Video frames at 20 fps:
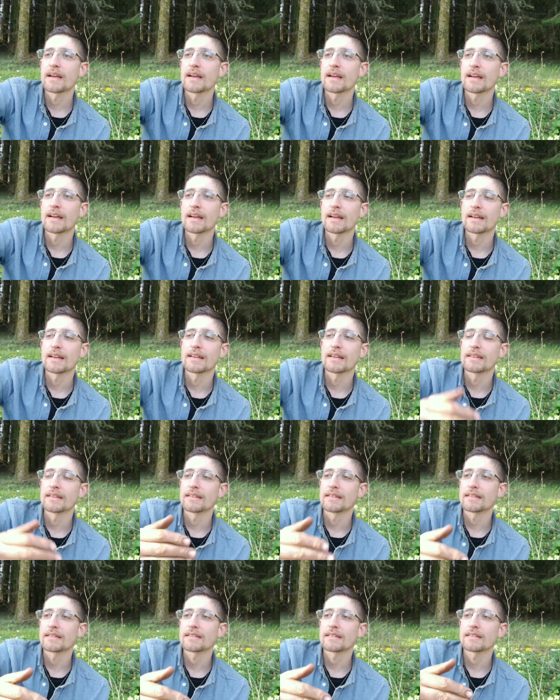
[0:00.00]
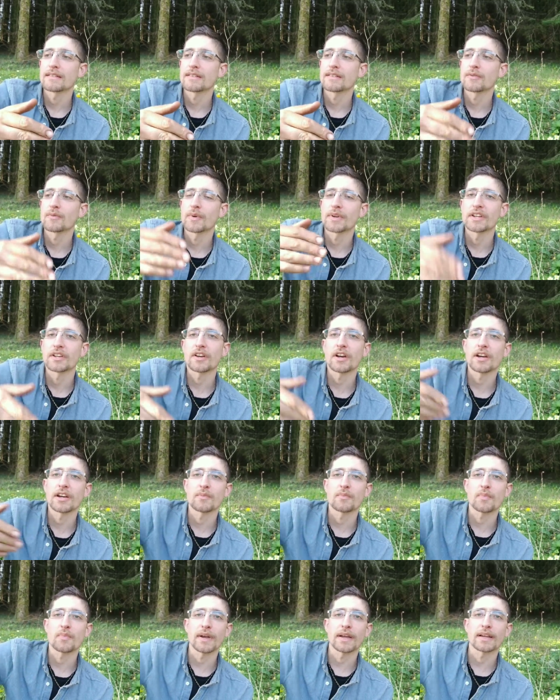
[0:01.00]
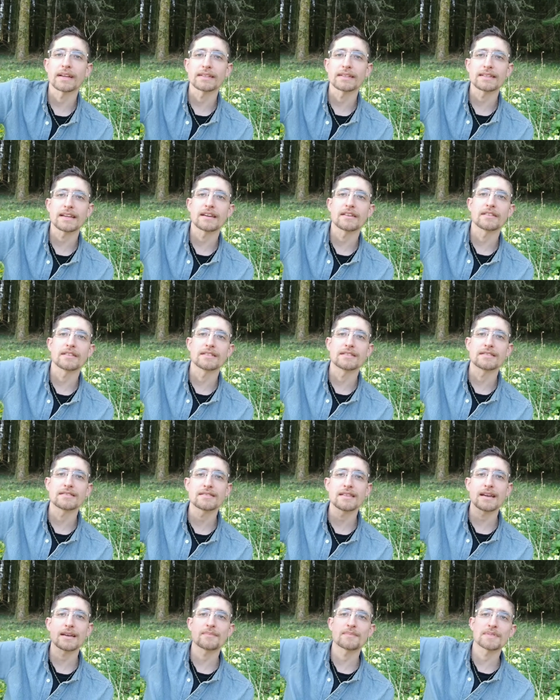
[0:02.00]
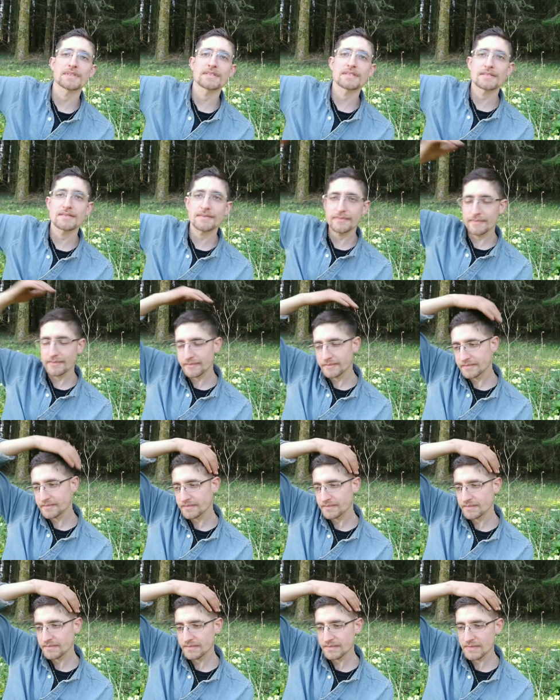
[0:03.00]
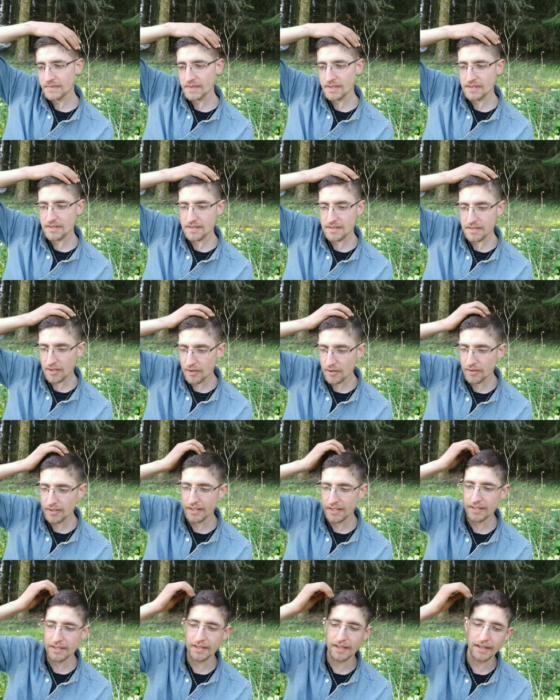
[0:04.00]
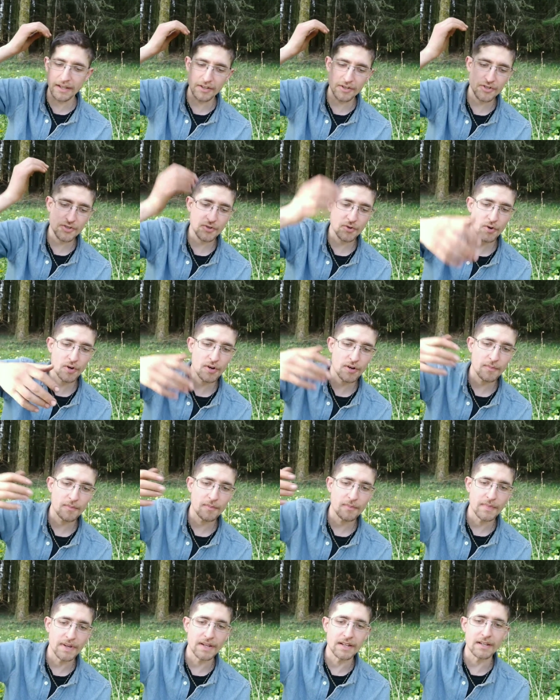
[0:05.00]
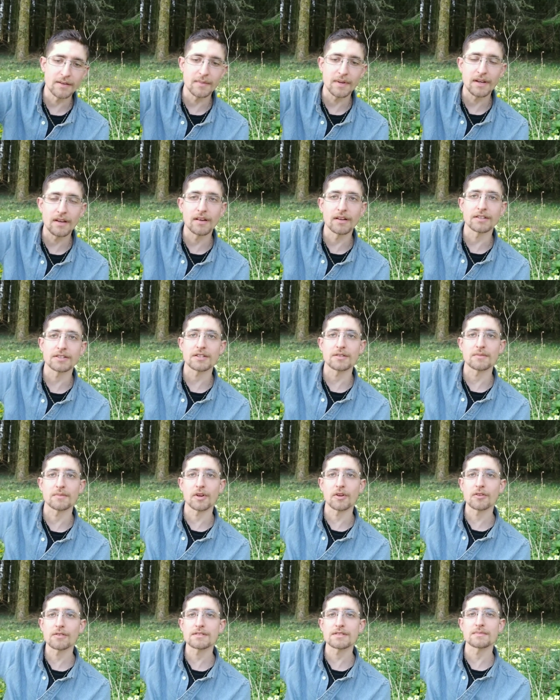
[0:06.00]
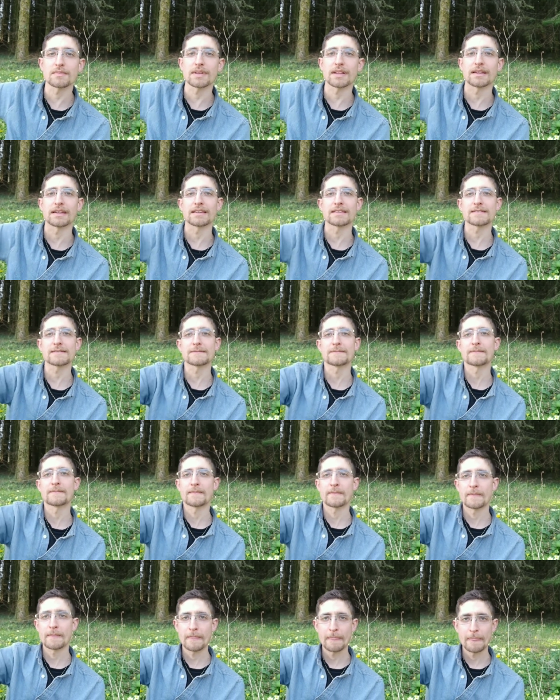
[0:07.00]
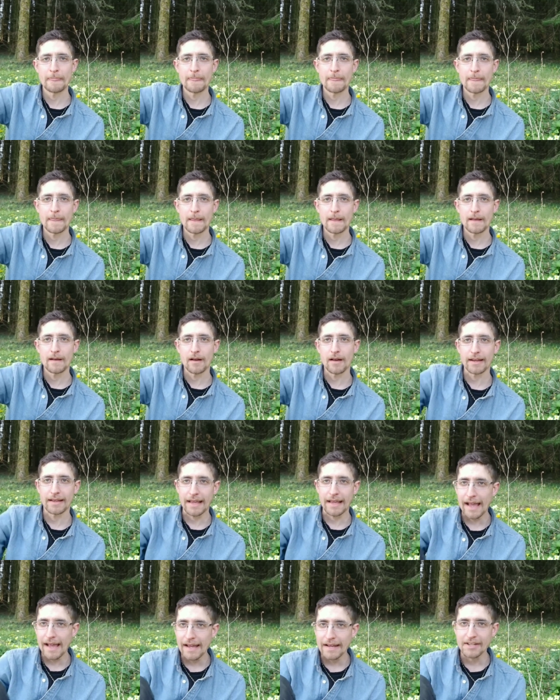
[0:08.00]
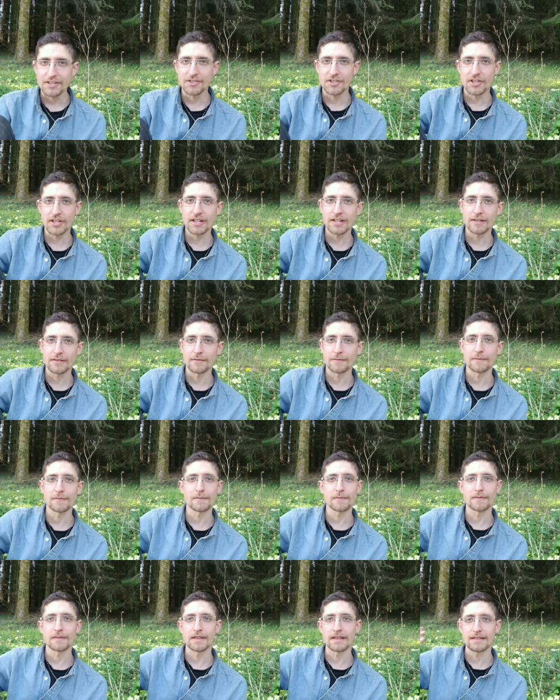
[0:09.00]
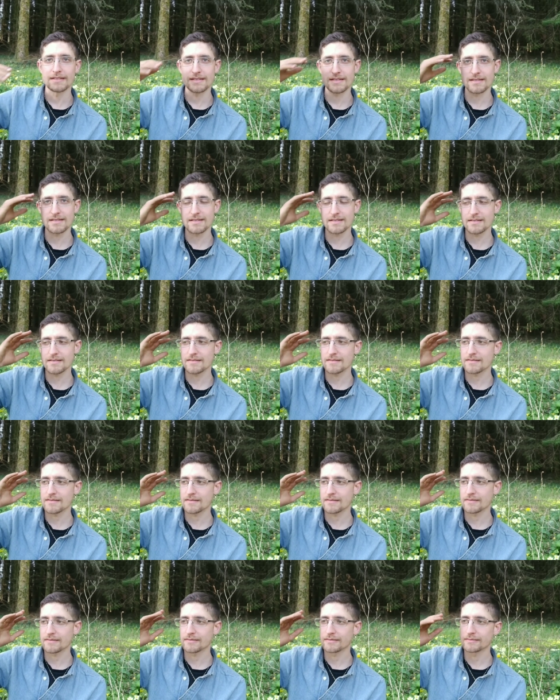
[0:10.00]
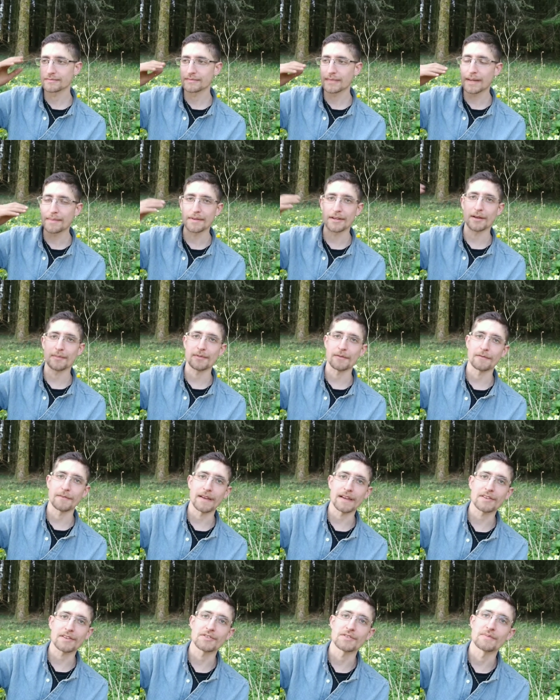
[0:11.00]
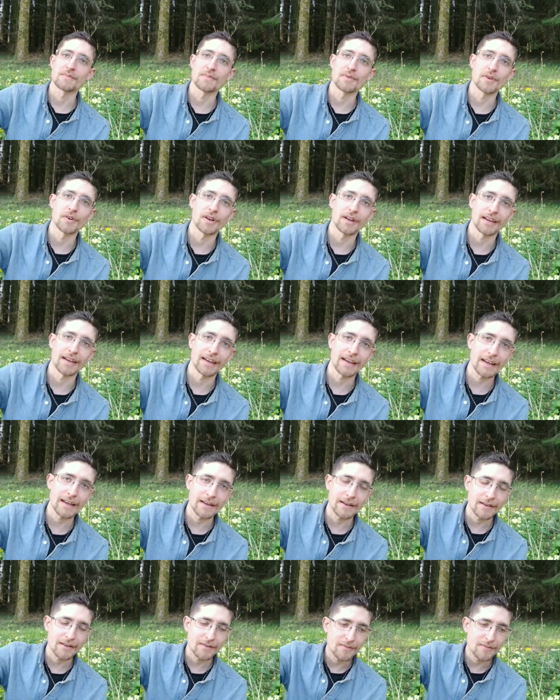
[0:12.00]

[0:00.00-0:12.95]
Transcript: And when you kind of break it down in steps, slowly you get your short, medium, and long term goals in place. I can achieve this, maybe not perfection, but I can get